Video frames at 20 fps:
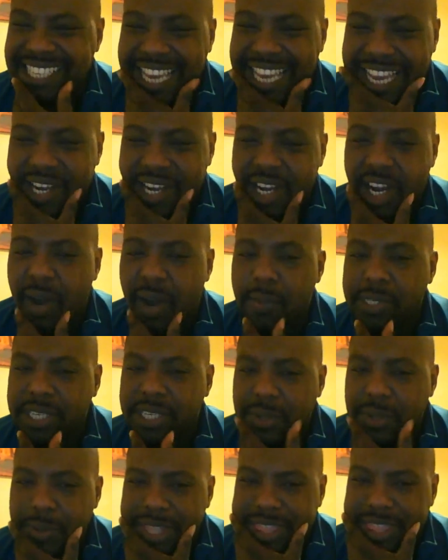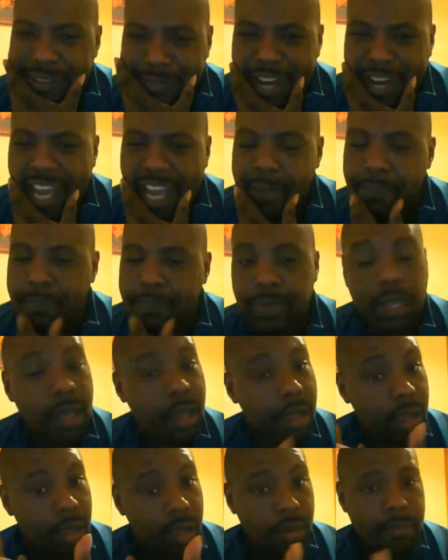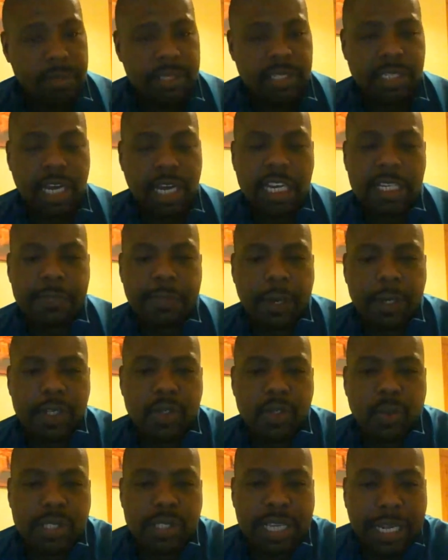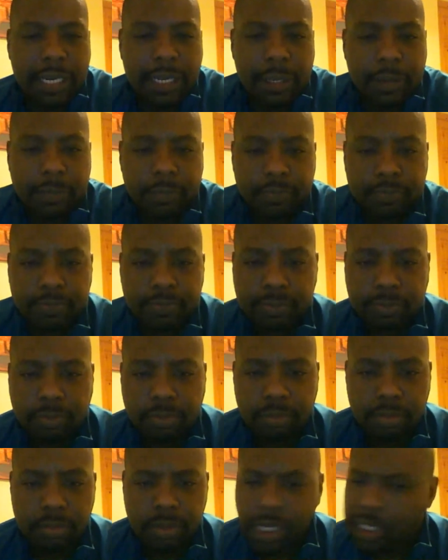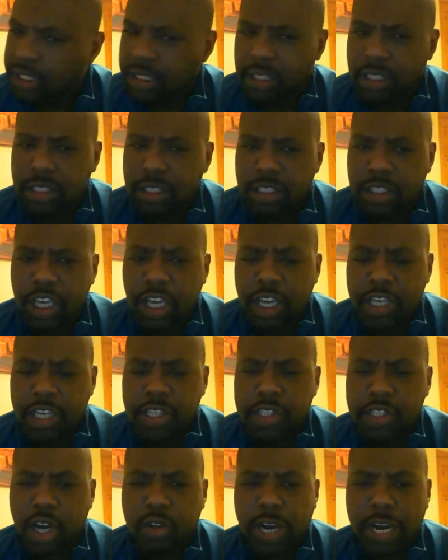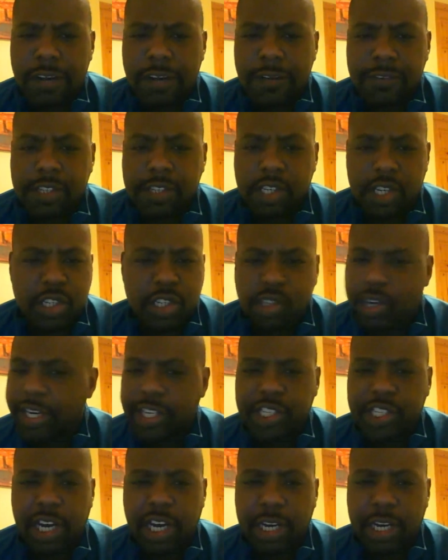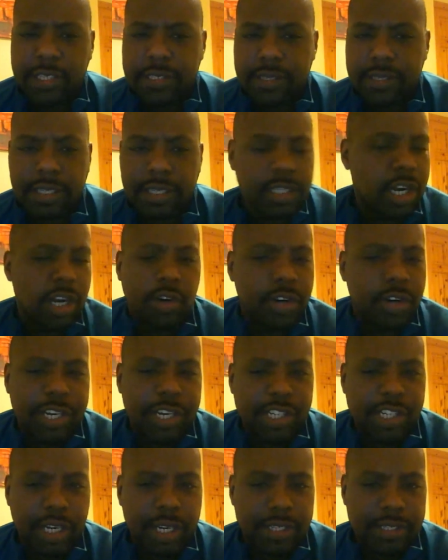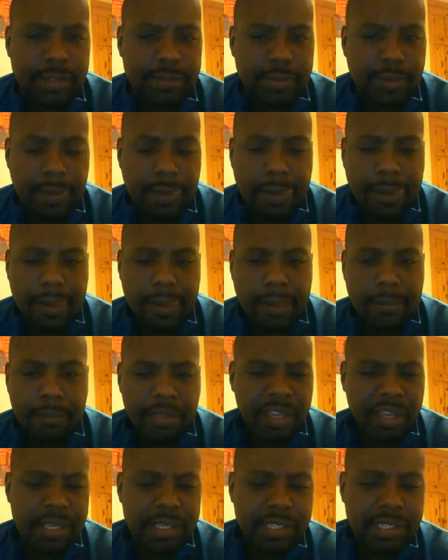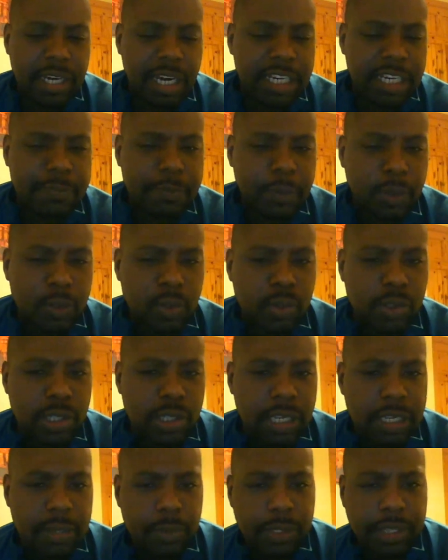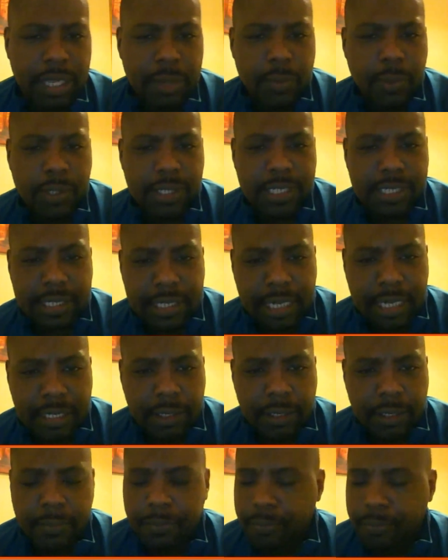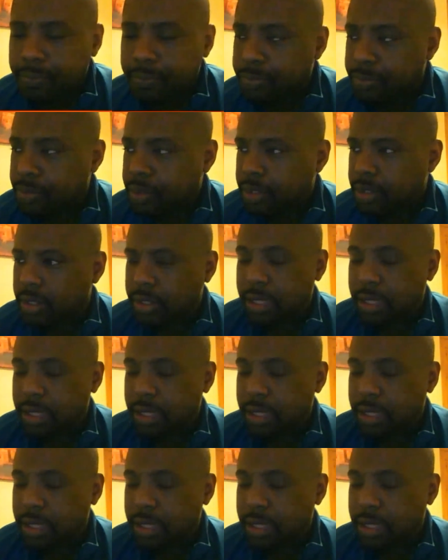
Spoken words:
I didn't see how Khan was going to win the fight. The Sky Sports will tell you, yeah, he's got a great chance. He's got a great chance. The thing is, Sky Sports will tell you what they want to tell you.